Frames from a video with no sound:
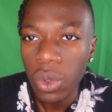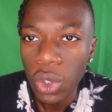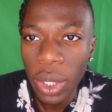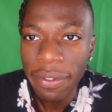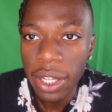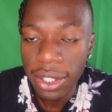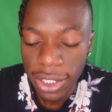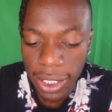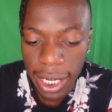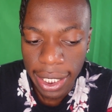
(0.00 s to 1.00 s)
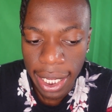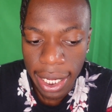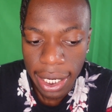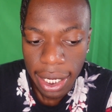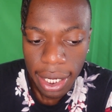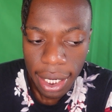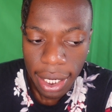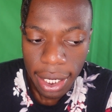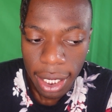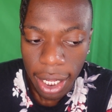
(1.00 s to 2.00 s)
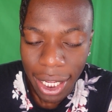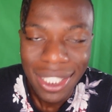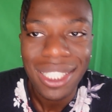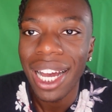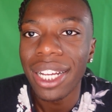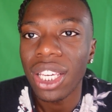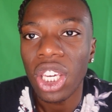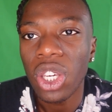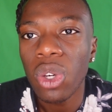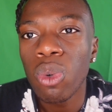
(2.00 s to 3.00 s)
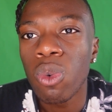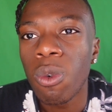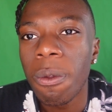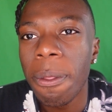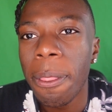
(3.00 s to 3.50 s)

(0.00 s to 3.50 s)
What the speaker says: you have to understand that it's not you.